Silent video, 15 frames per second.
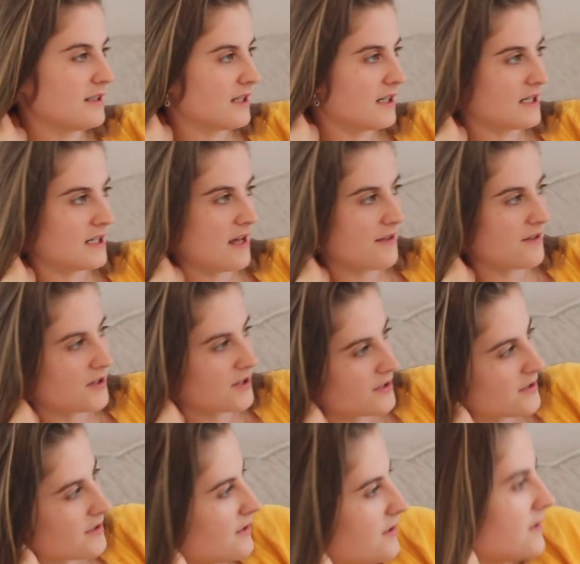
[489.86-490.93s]
another
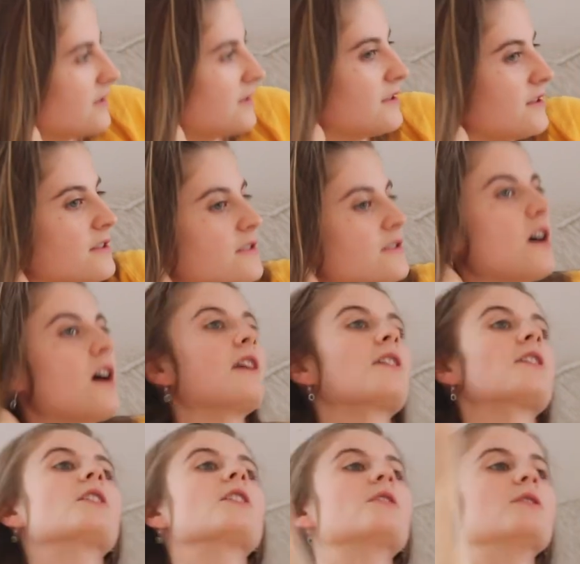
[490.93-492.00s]

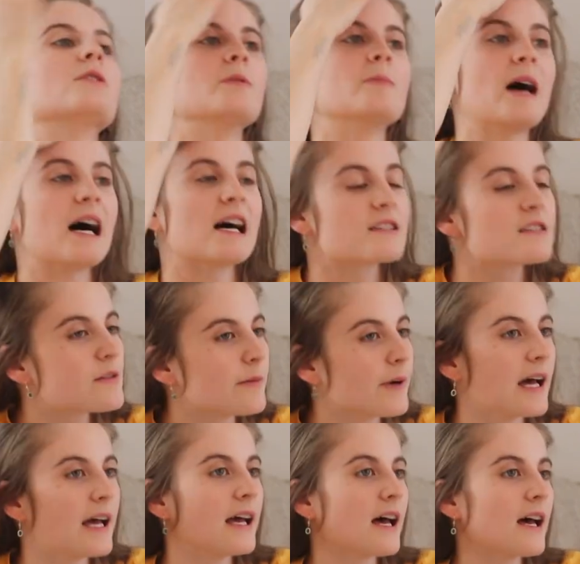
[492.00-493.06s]
daughter who passed
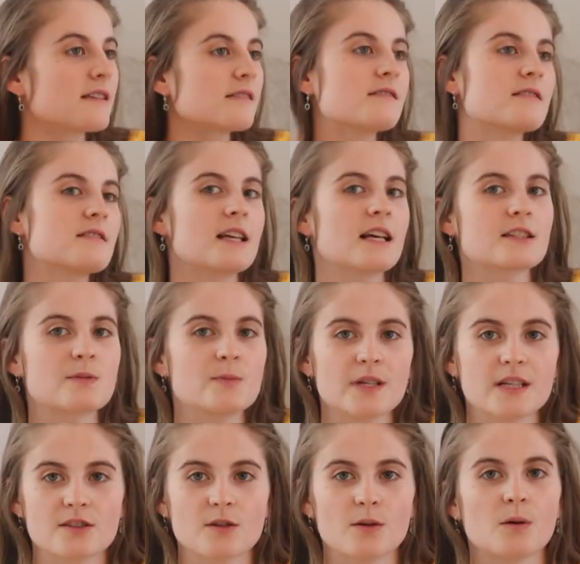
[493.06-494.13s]
away at 6
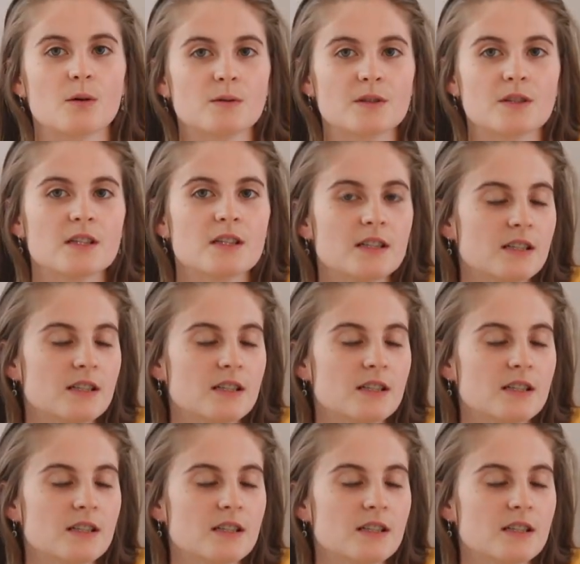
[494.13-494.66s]
weeks old.